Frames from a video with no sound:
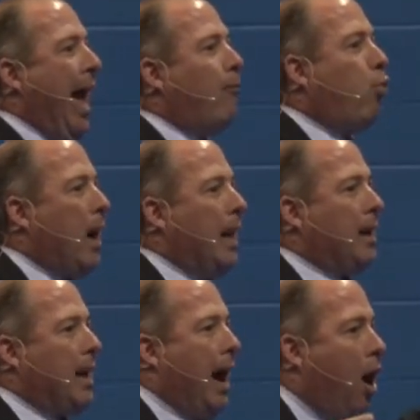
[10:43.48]
I've went
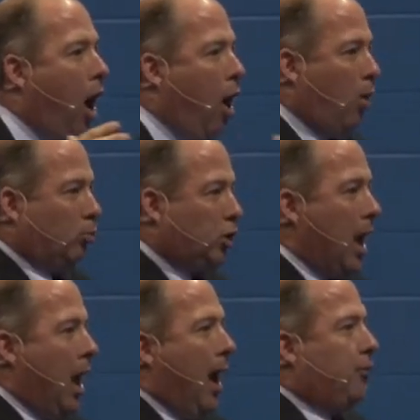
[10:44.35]
into homes
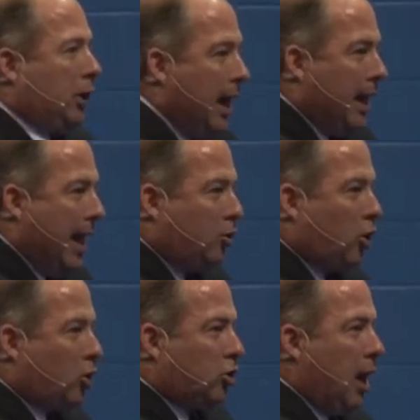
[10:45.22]
of
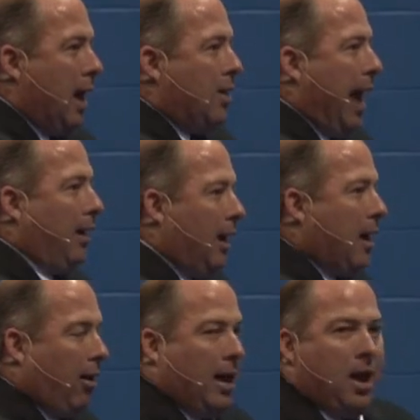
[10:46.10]
teenagers that
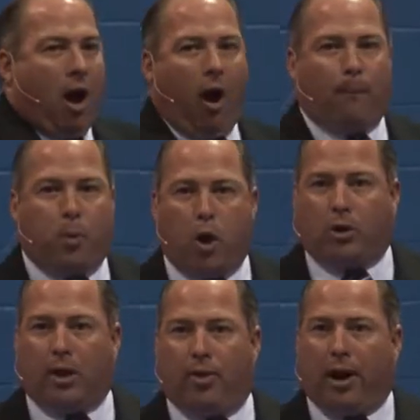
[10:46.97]
literally are
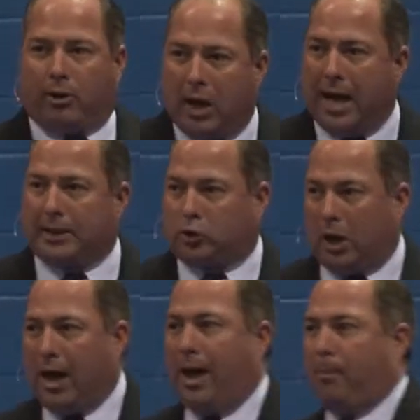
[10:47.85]
puking their guts
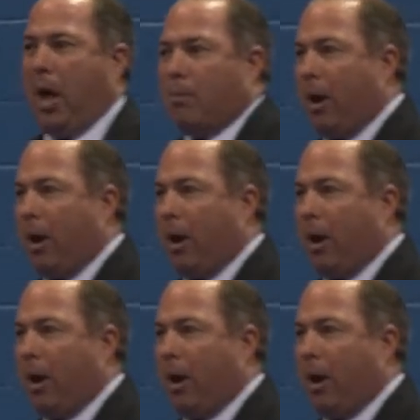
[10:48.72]
up